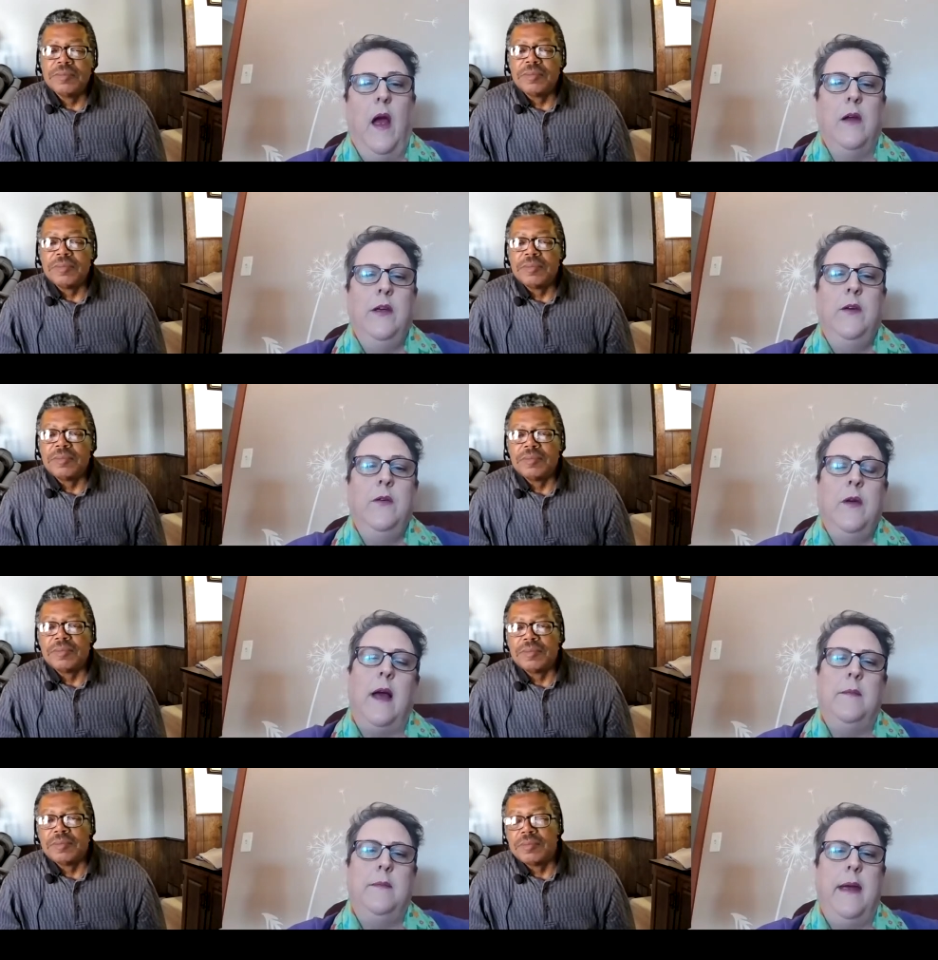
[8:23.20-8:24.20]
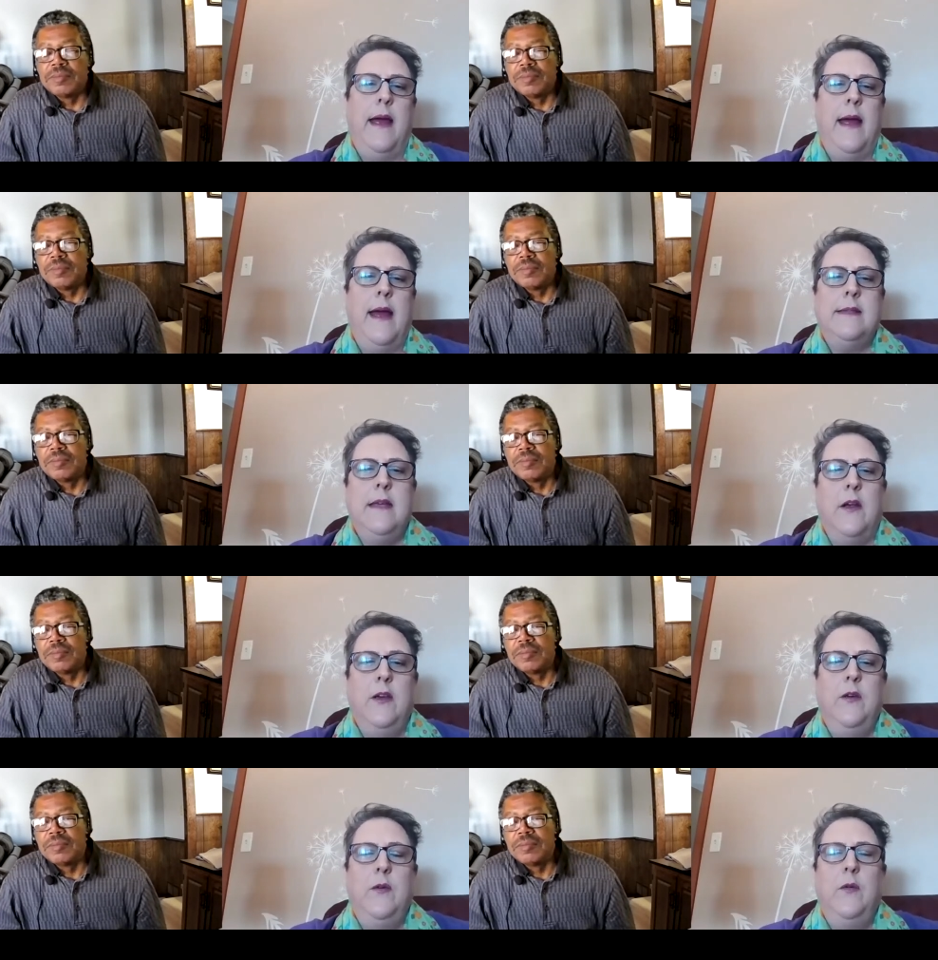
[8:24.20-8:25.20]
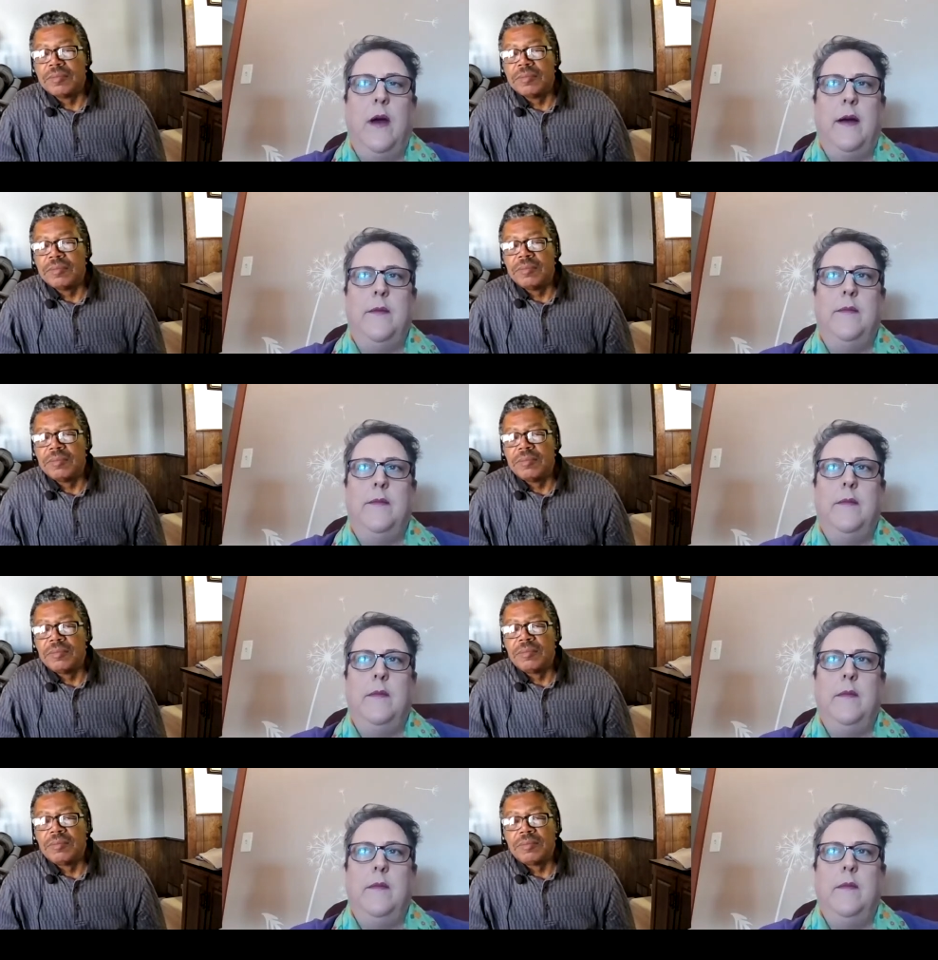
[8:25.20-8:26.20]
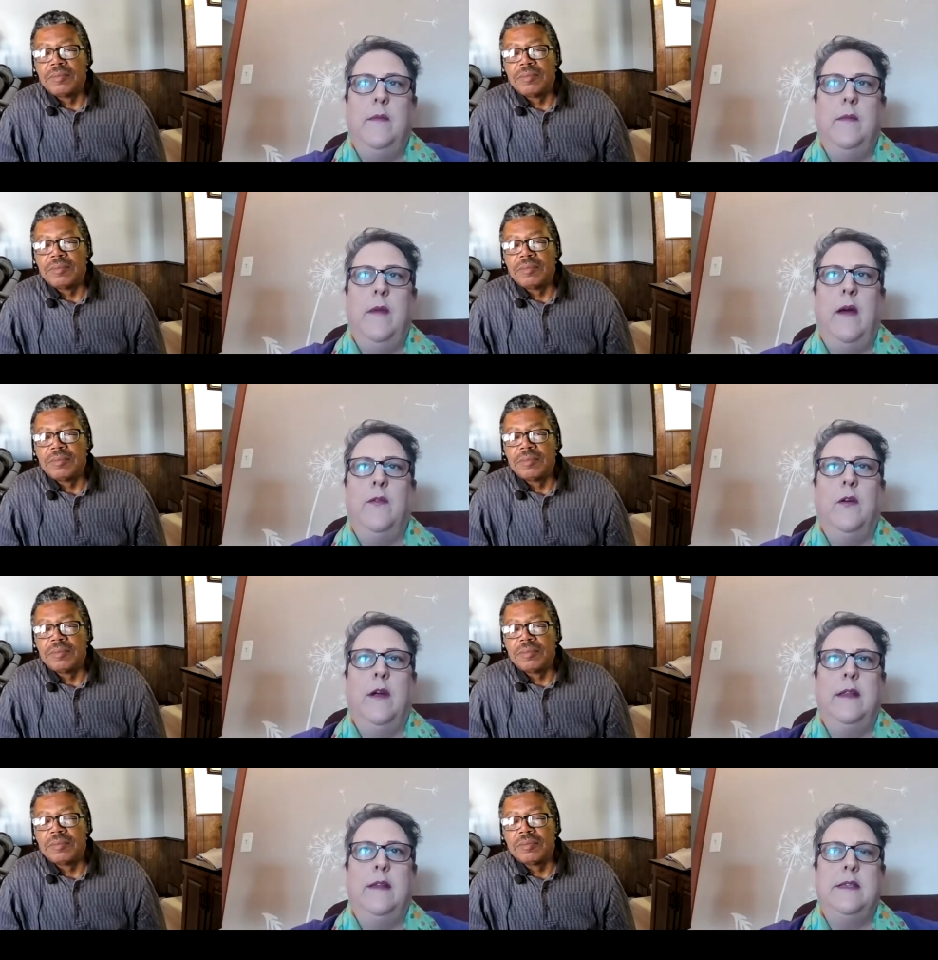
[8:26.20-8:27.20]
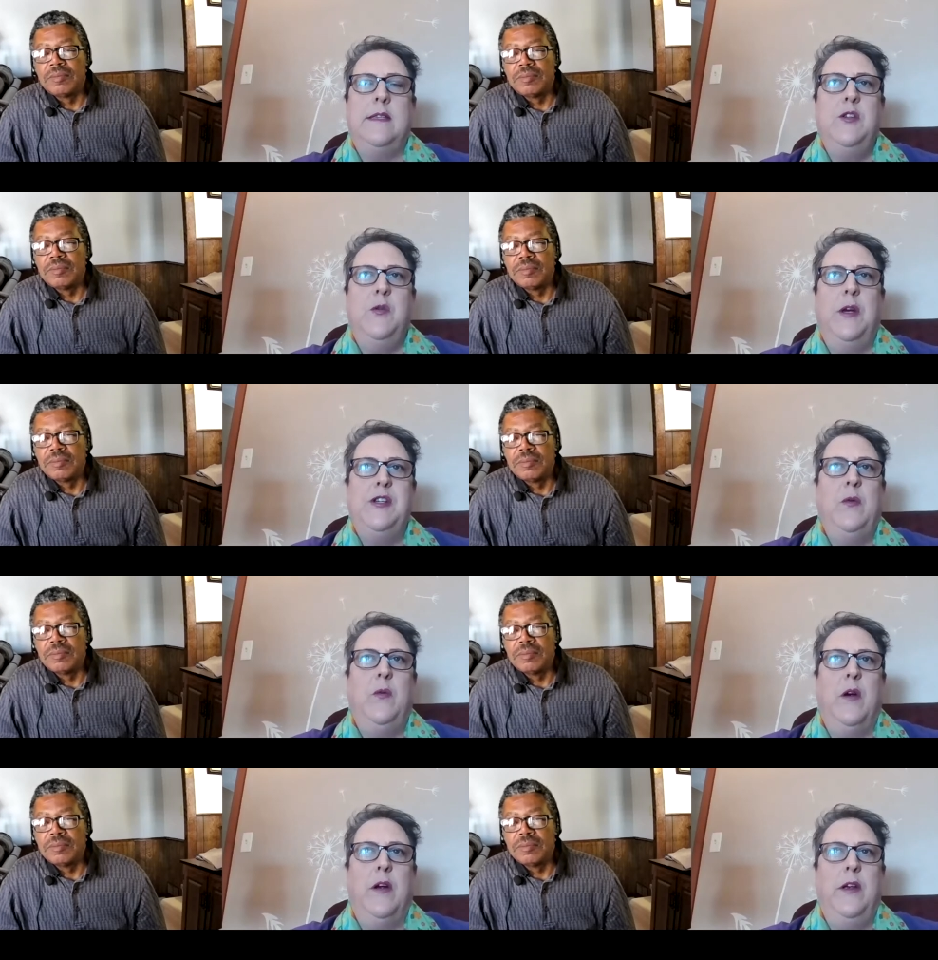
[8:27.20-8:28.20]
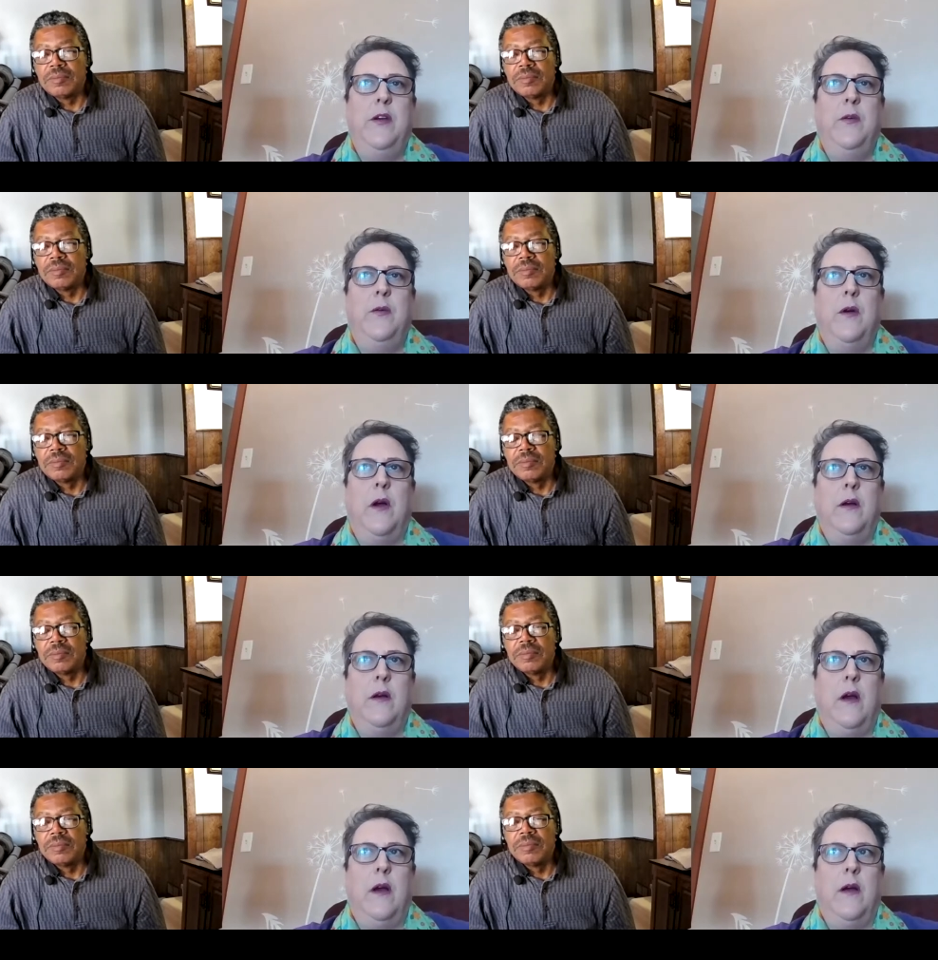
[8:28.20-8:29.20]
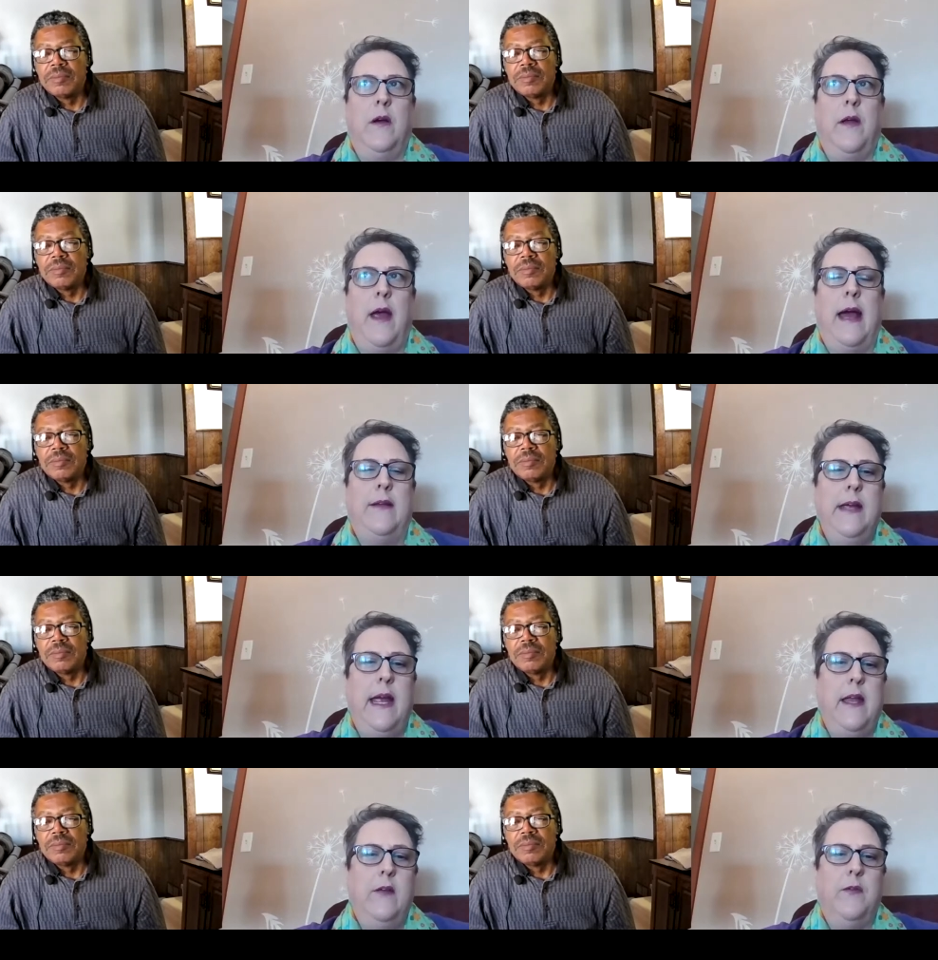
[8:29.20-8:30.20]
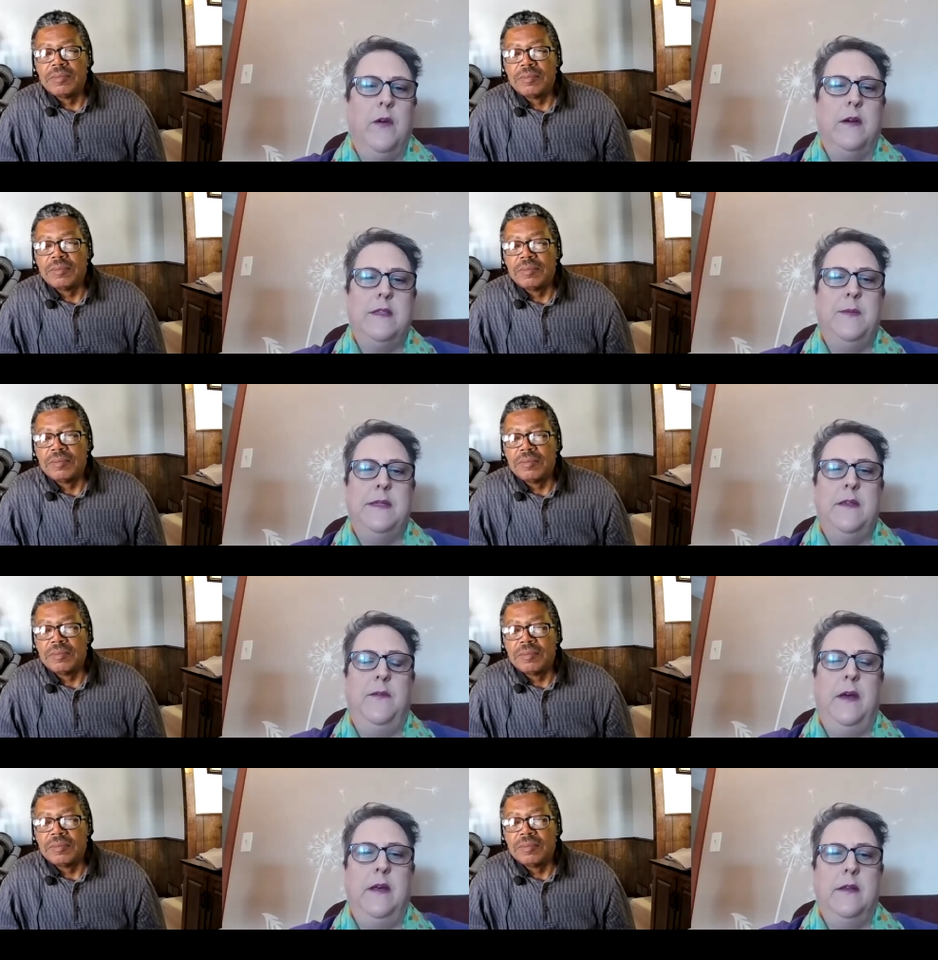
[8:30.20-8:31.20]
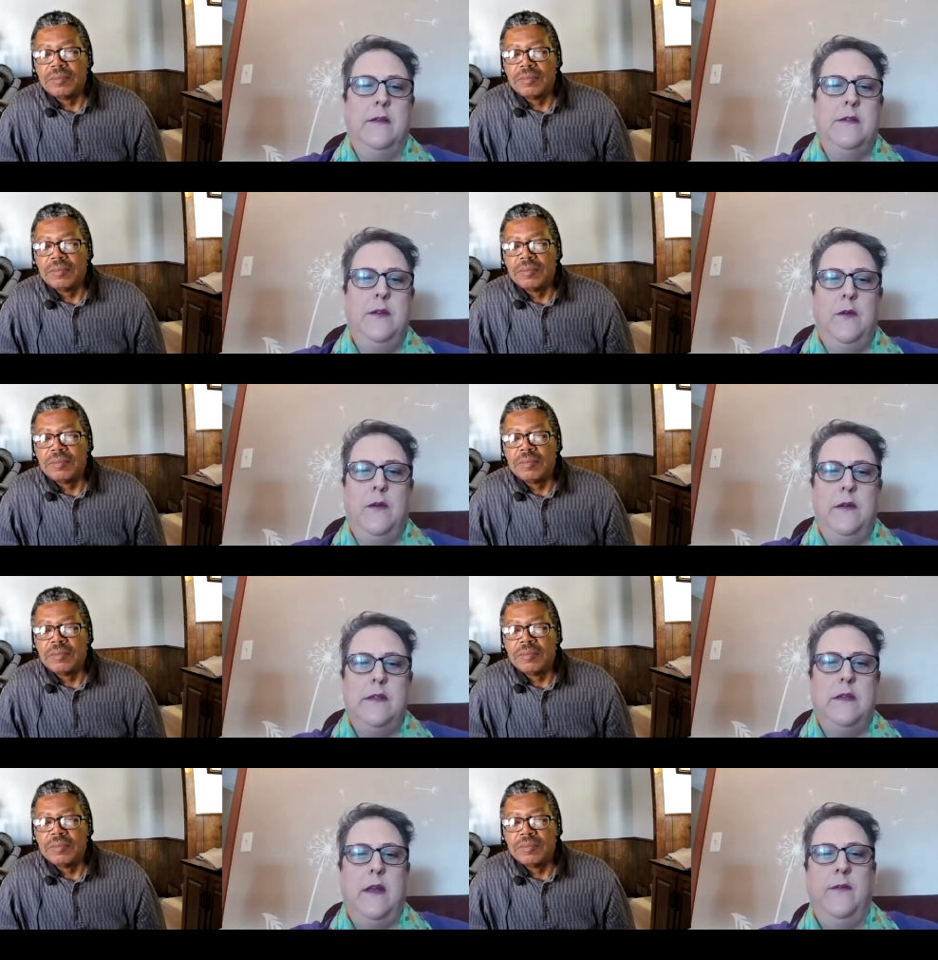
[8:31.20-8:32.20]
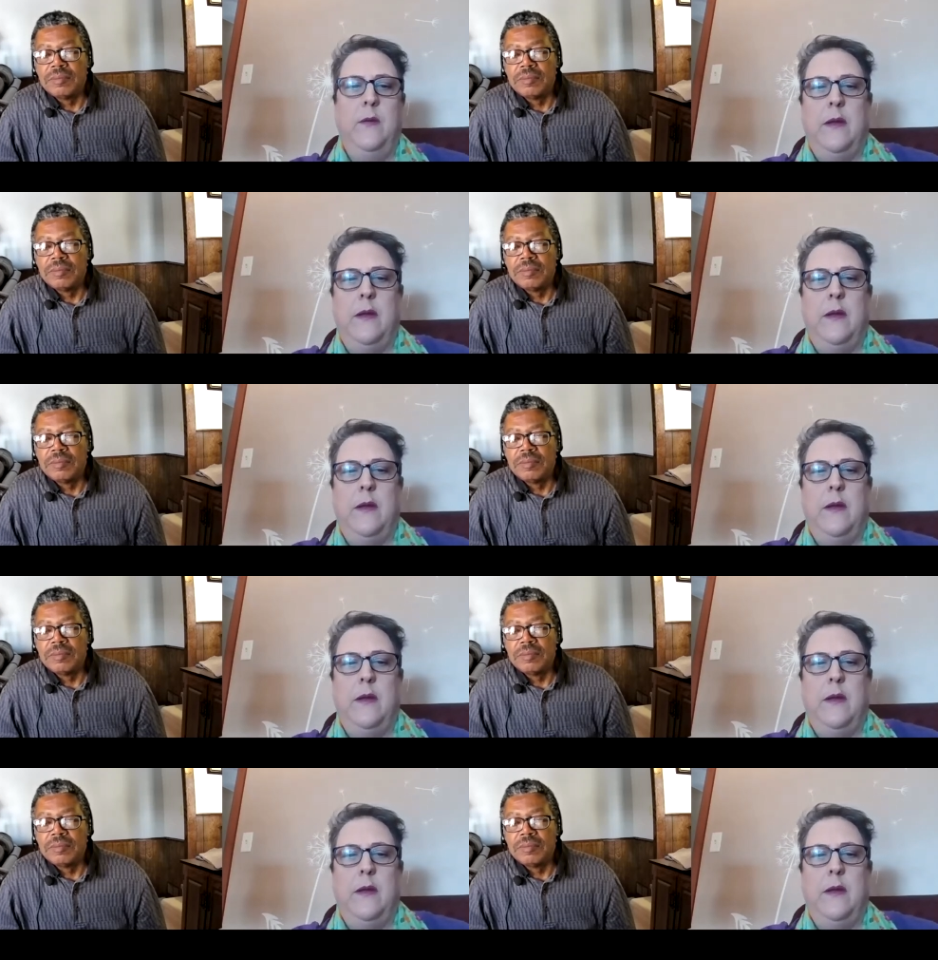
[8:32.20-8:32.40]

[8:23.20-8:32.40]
Speaker 1: are you, um, may I ask, are you um, ever in the situation where you are advocating for a specific student? Have you